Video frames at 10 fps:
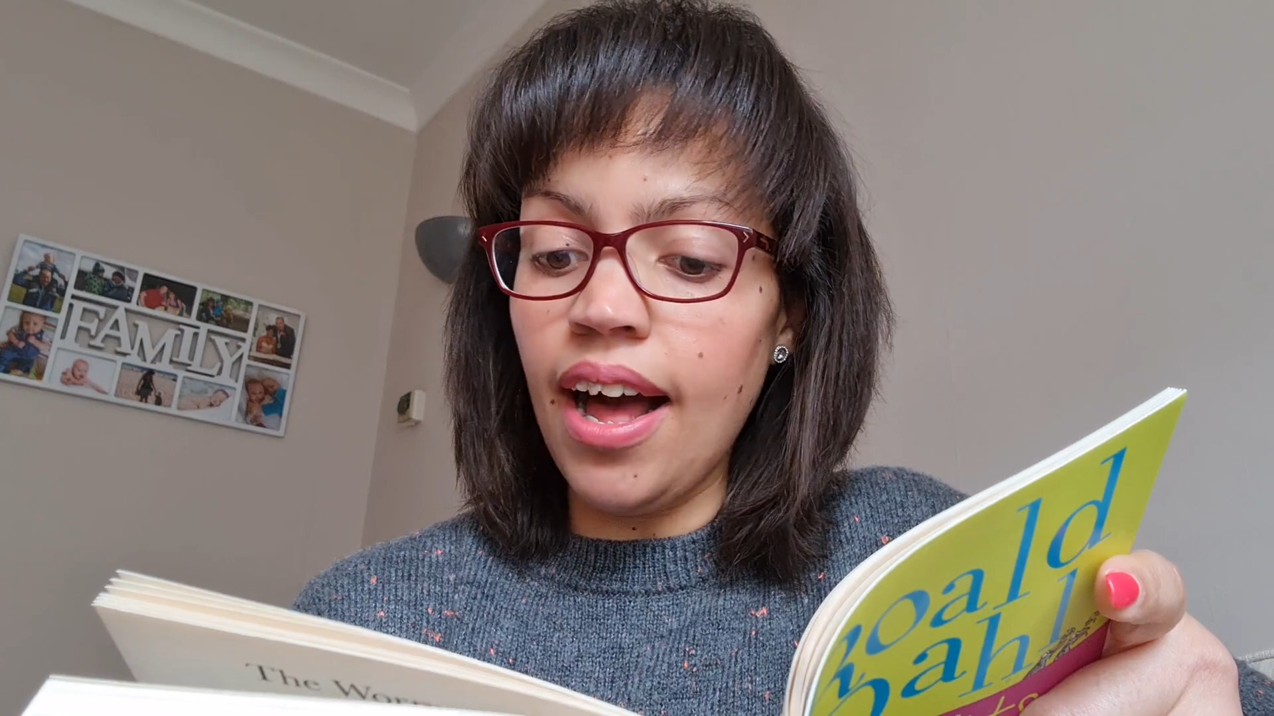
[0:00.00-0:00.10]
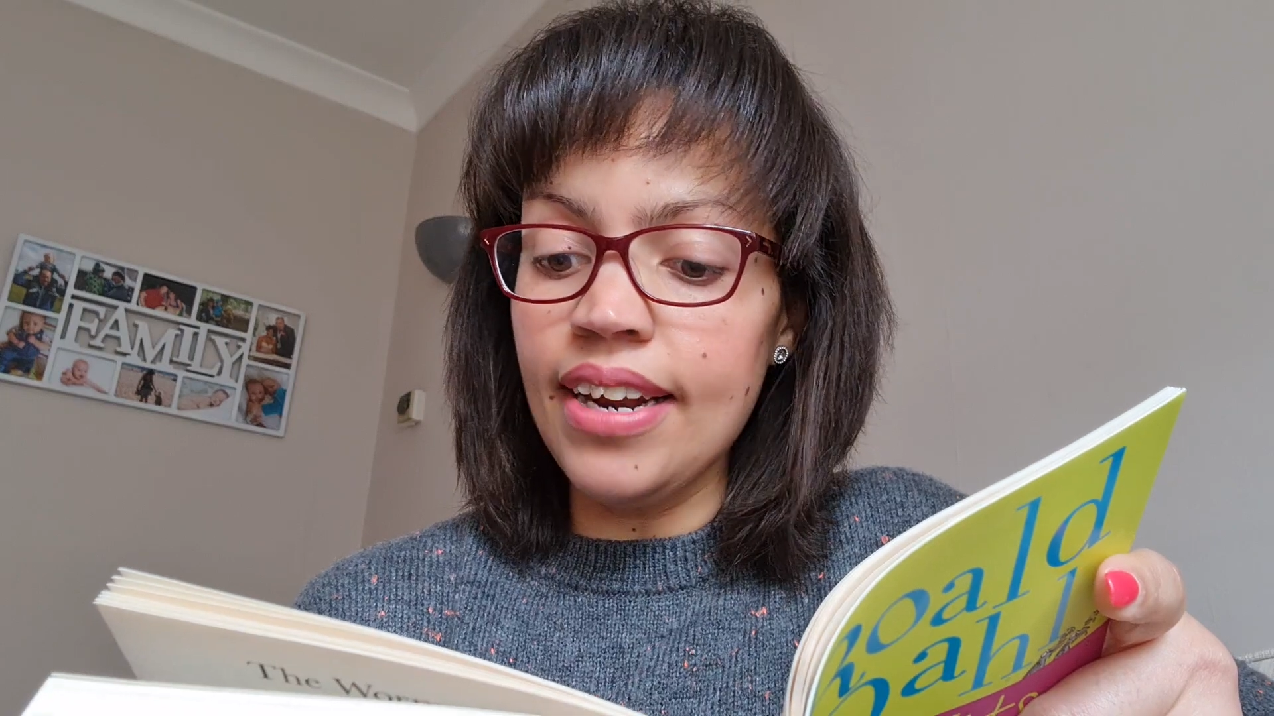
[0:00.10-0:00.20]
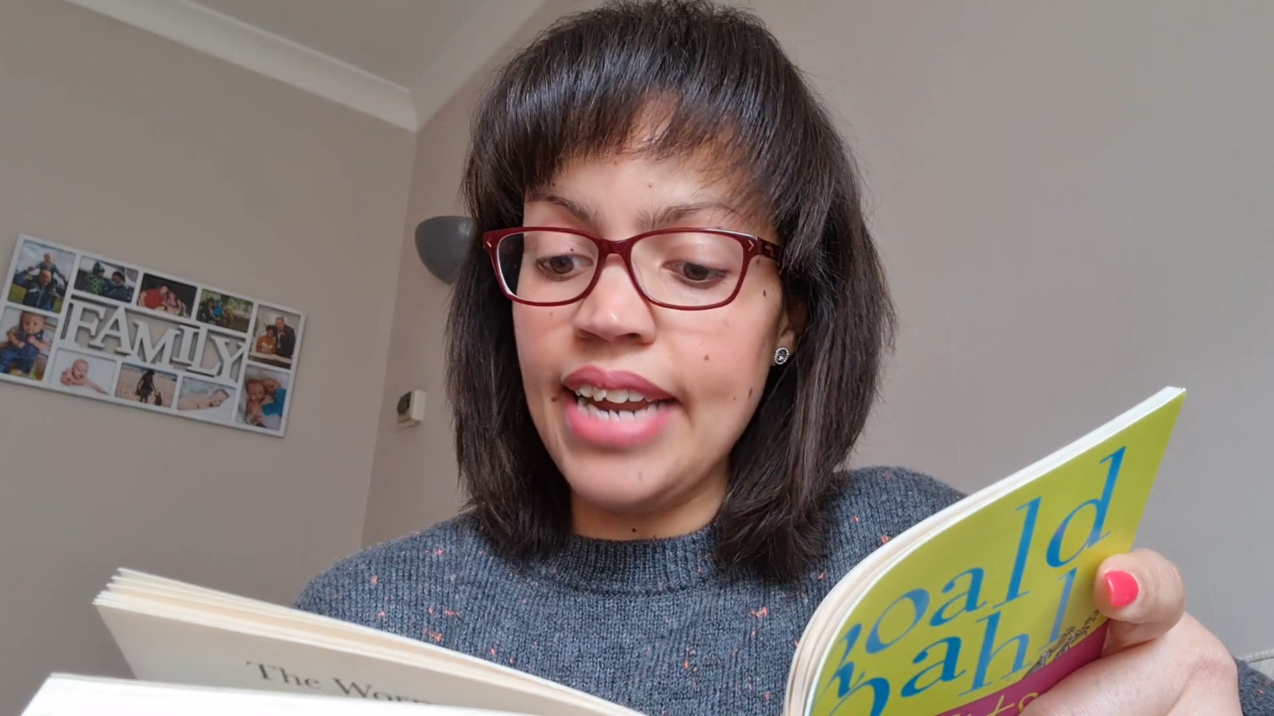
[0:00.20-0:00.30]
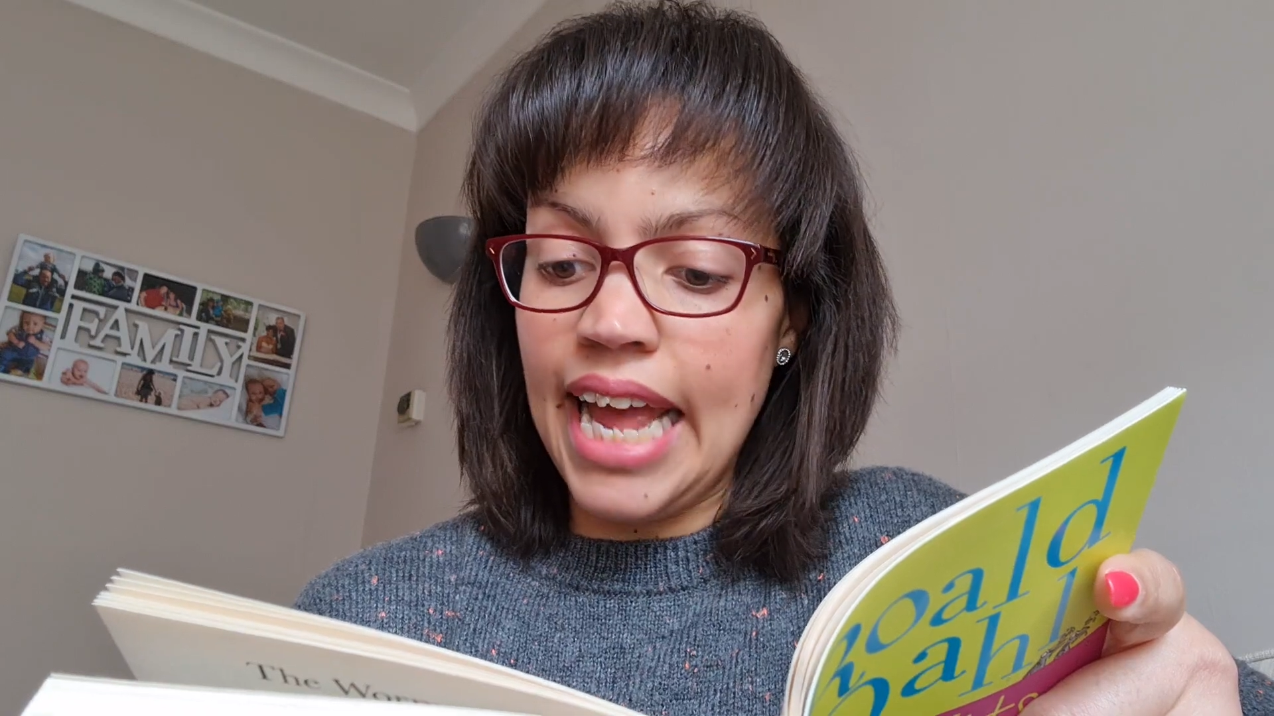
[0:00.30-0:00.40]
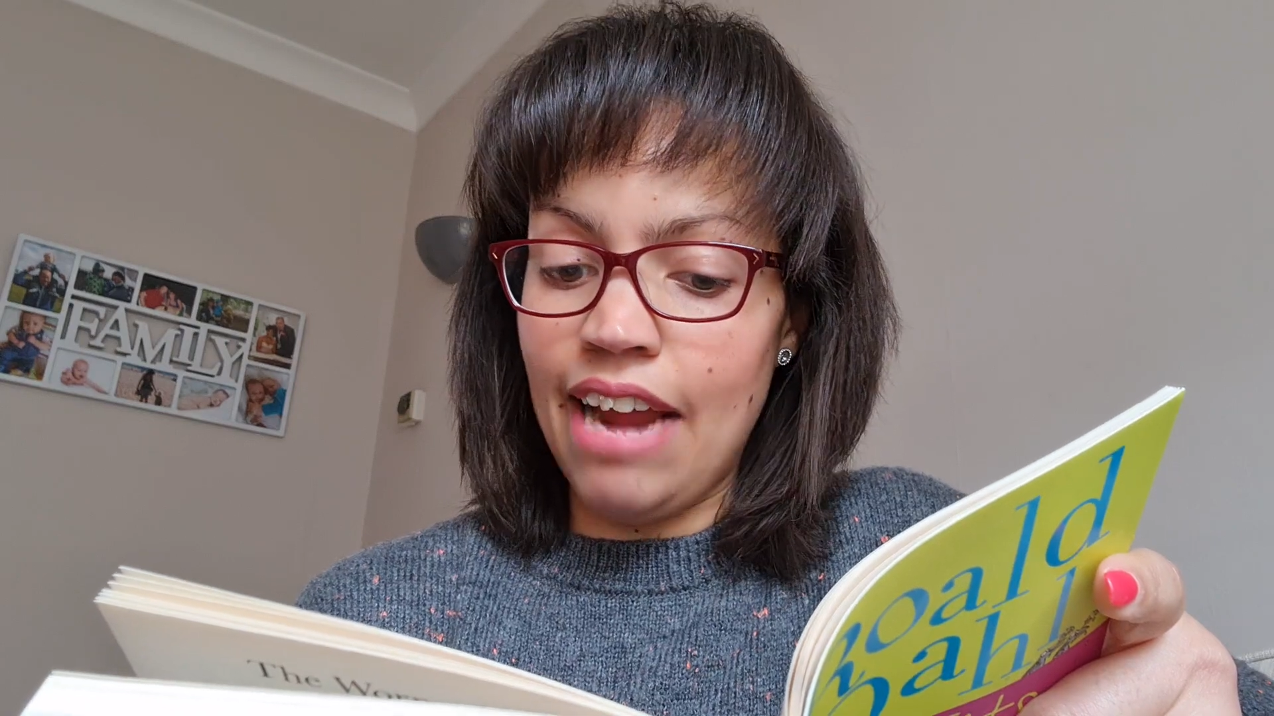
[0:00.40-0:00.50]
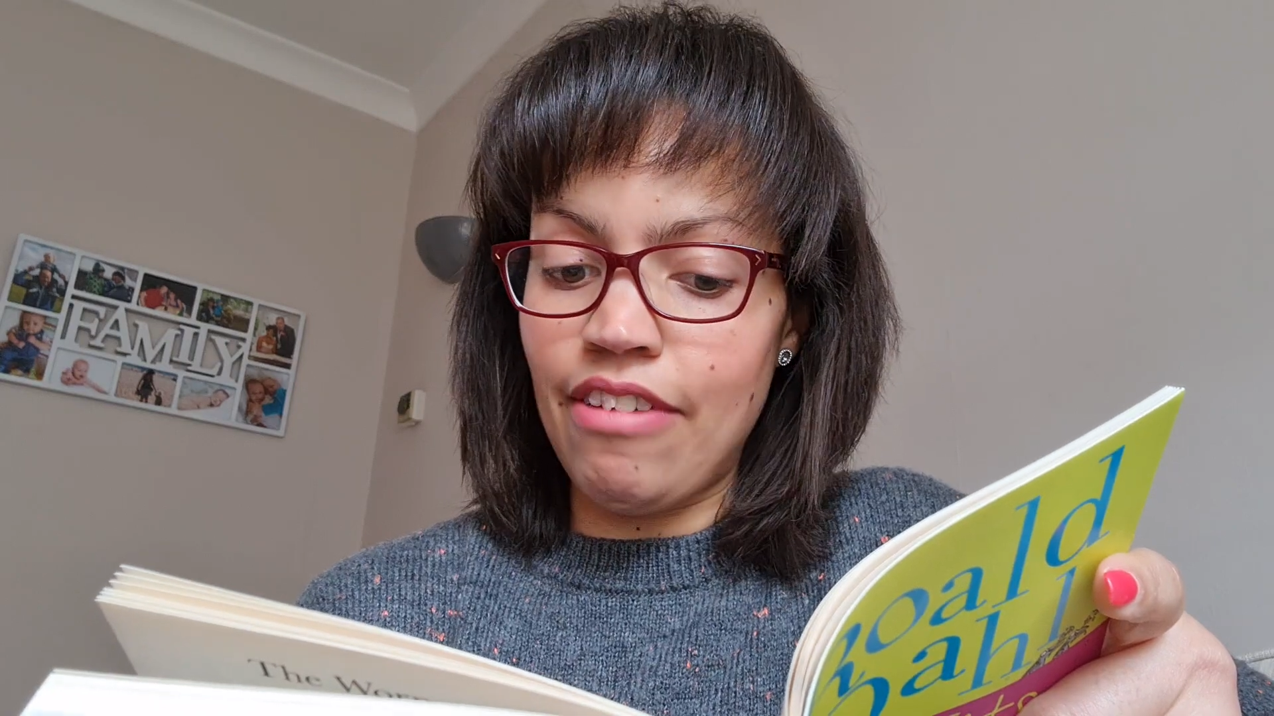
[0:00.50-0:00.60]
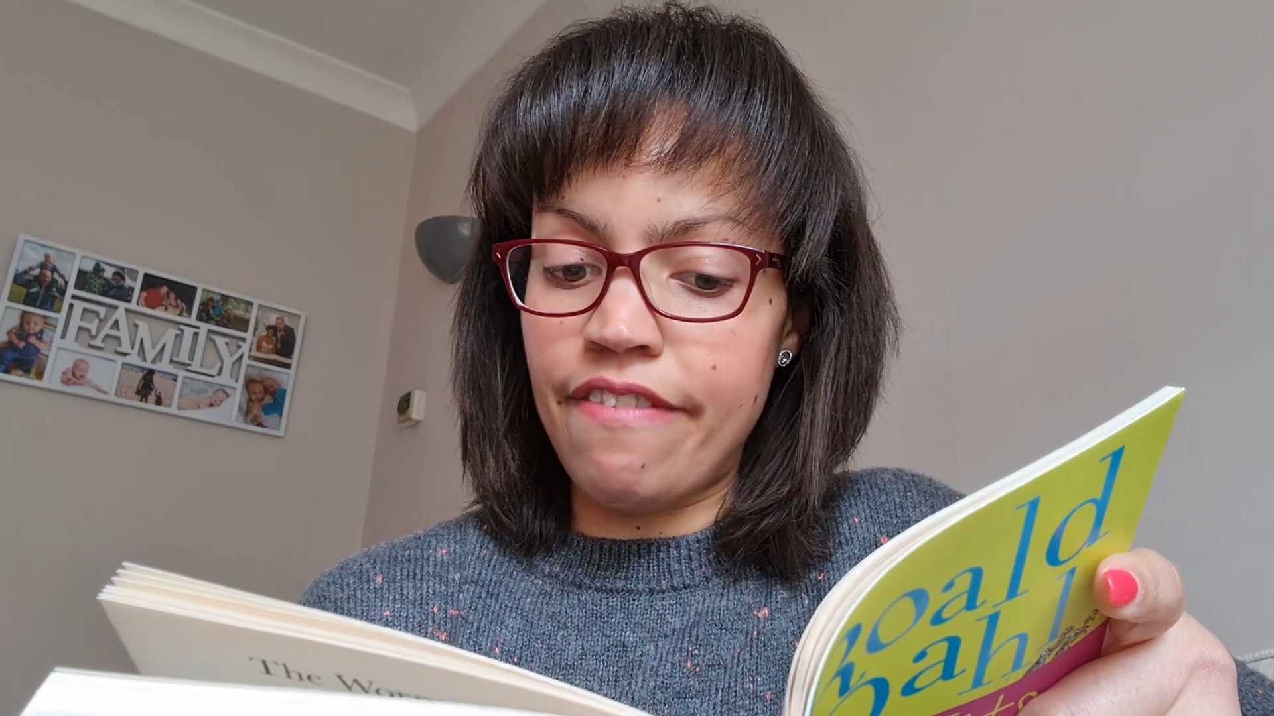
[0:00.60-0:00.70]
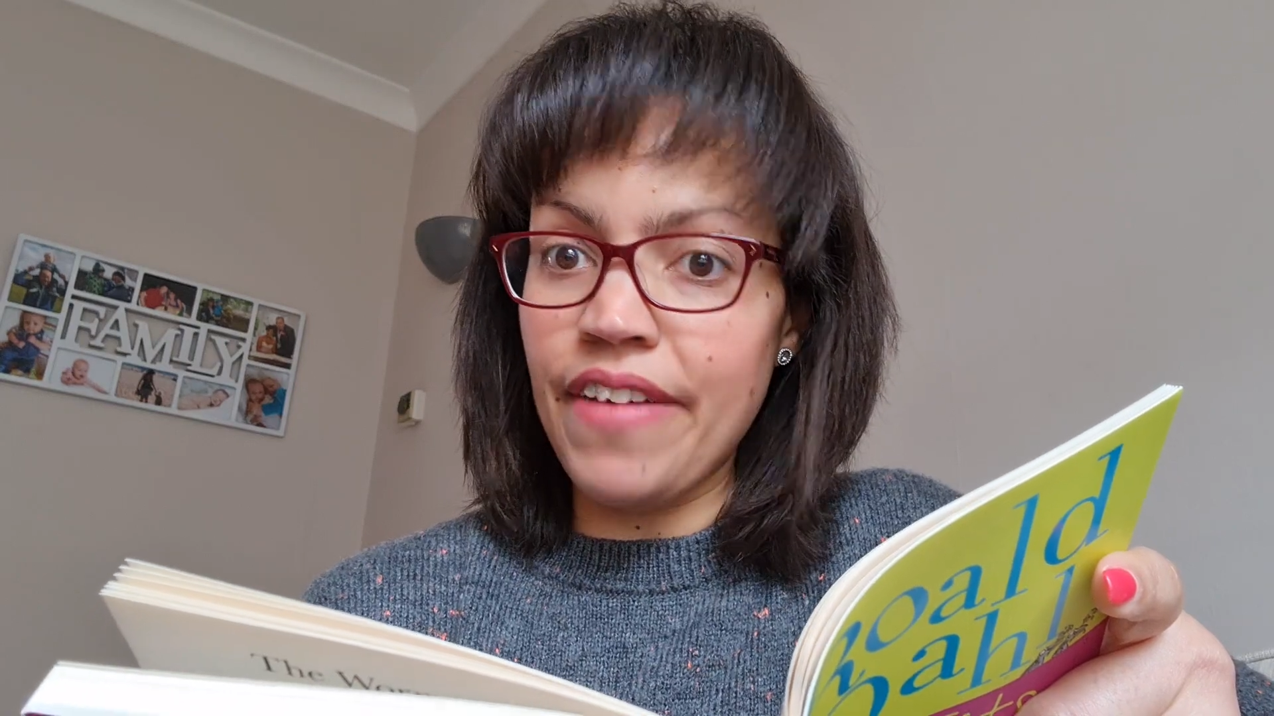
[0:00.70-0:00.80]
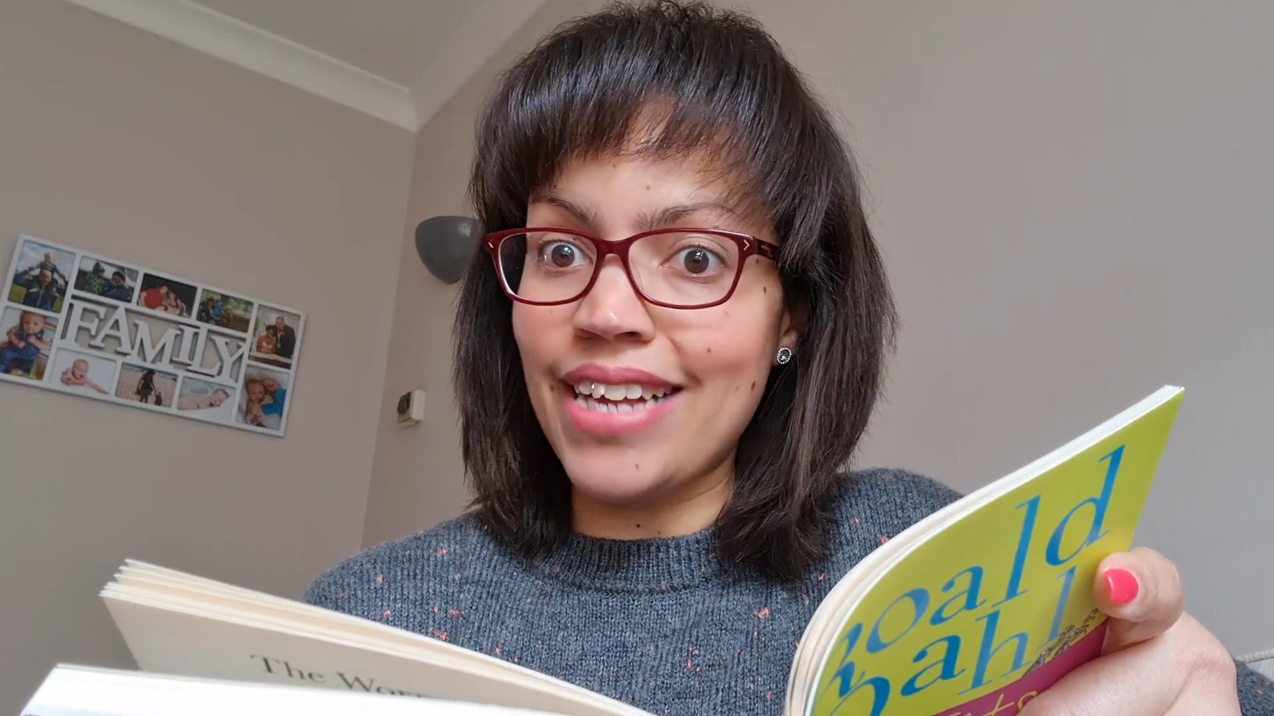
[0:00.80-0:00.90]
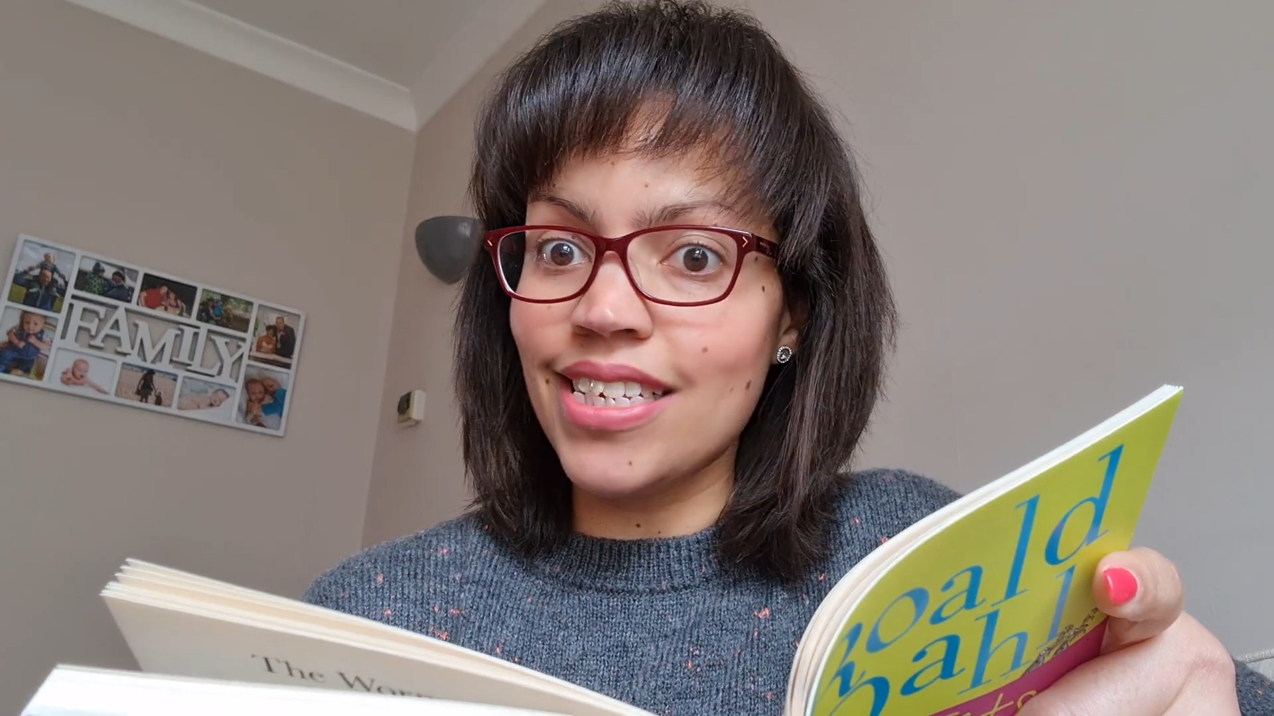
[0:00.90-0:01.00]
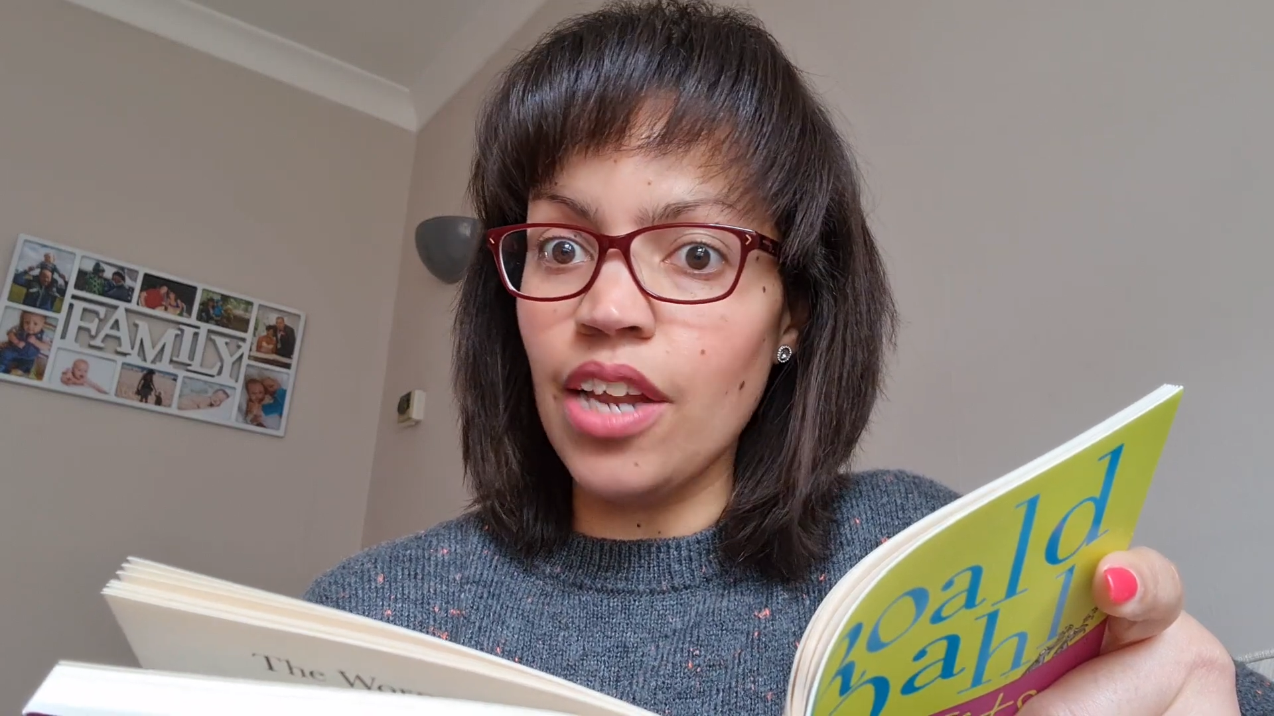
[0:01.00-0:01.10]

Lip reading: unhairy face